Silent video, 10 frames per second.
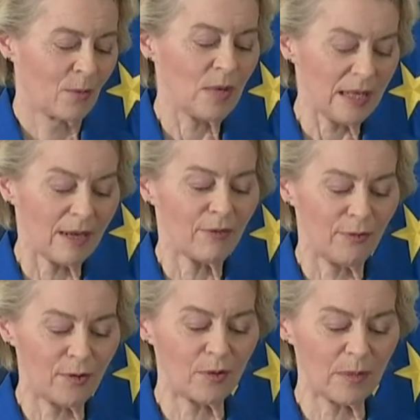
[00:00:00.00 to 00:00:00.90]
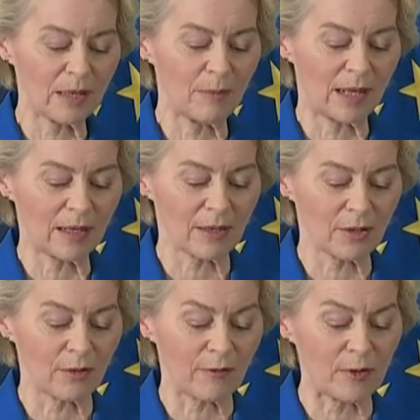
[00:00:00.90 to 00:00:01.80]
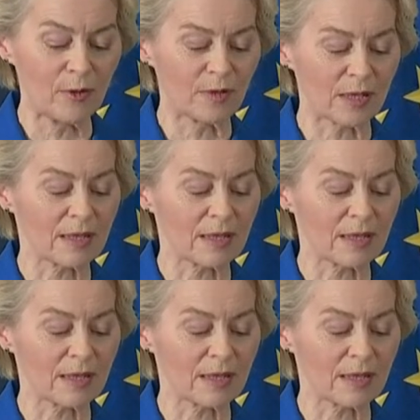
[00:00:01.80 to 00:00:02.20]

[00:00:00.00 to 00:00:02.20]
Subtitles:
We are forming a market of over